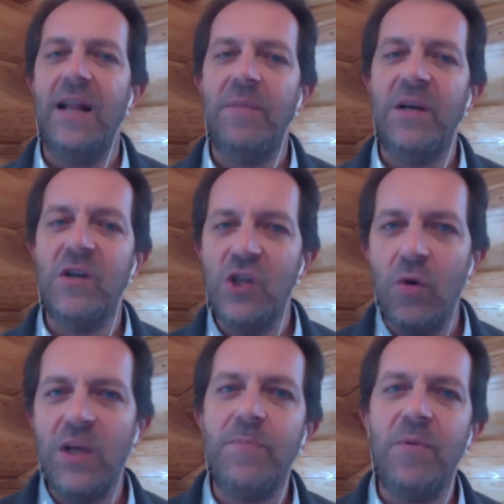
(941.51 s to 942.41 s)
Because your
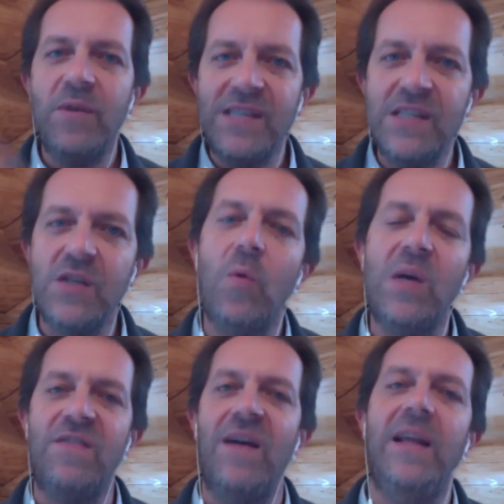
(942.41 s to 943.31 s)
experience is always
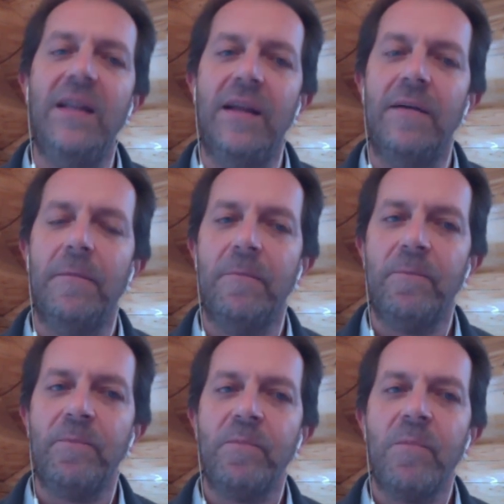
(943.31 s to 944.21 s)
valid.
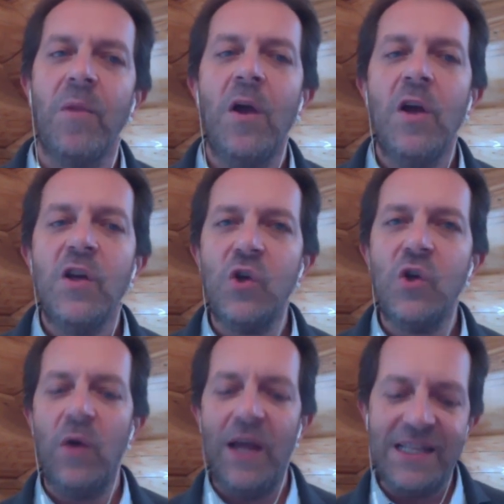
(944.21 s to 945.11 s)

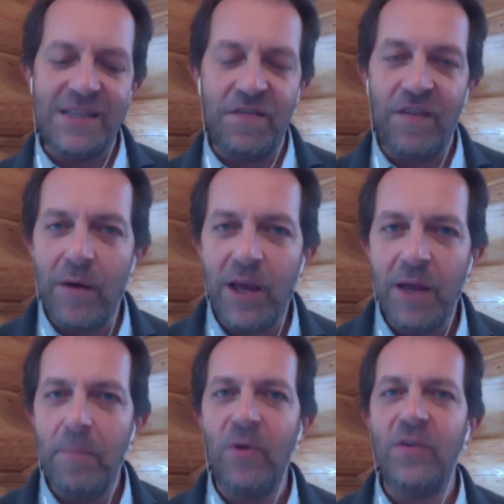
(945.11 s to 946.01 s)
So it's very
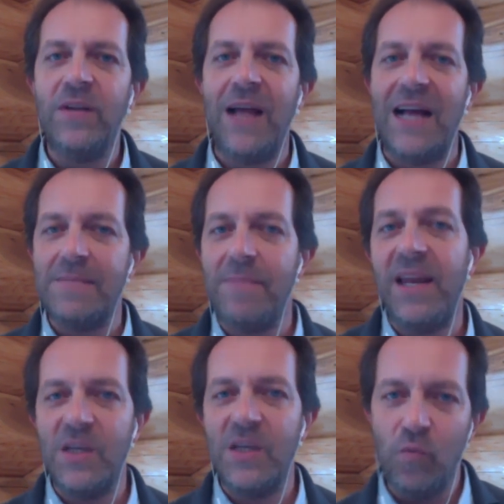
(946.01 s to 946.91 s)
important as men
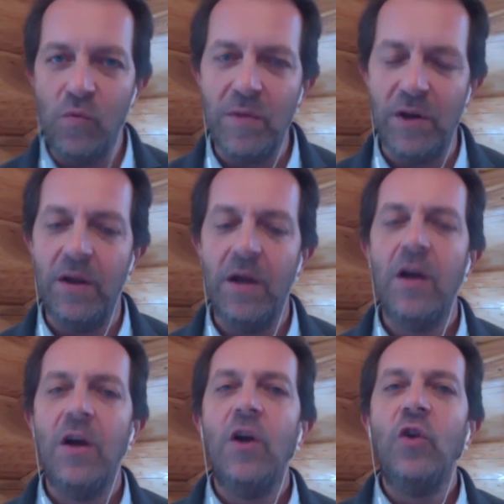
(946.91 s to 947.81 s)
and women
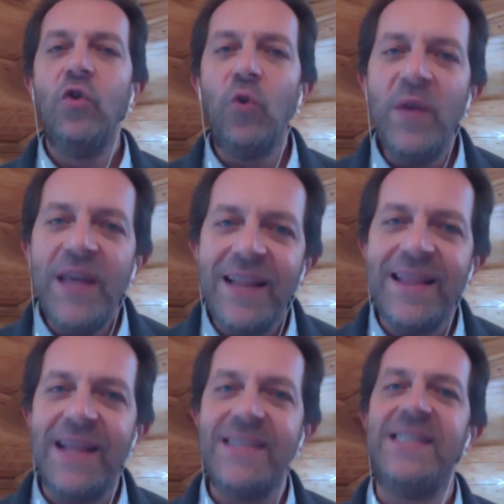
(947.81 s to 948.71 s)
to create
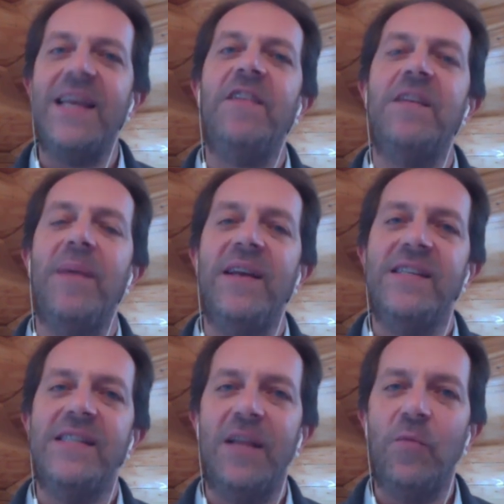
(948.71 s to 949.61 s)
that safe space
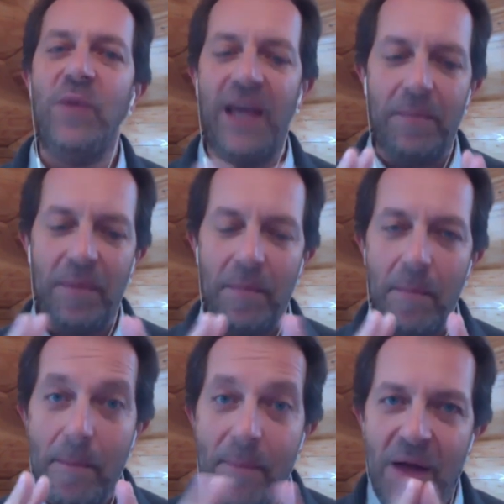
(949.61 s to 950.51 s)
that we can
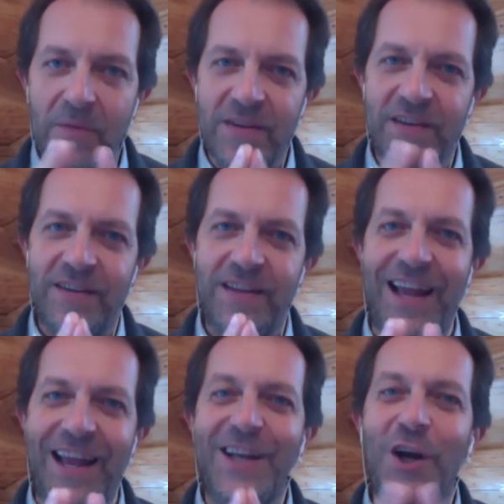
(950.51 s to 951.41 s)
bond
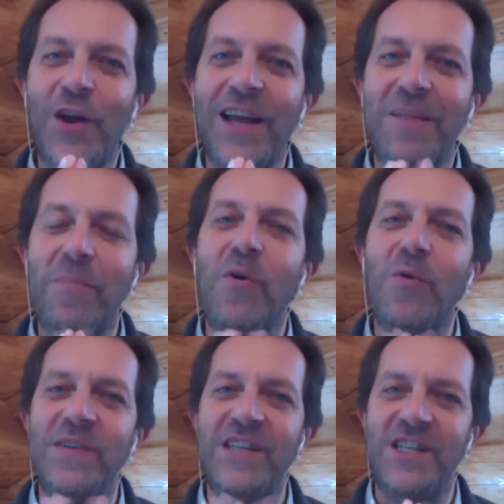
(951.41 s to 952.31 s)
and connect more
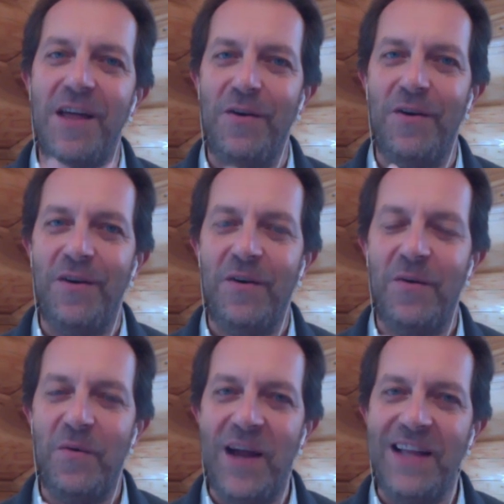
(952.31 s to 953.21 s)
with each other,
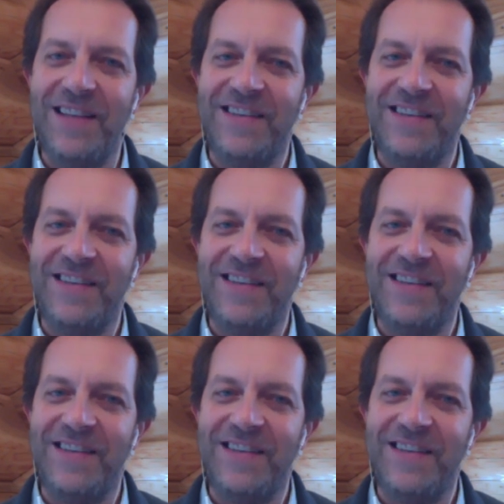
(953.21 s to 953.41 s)
right?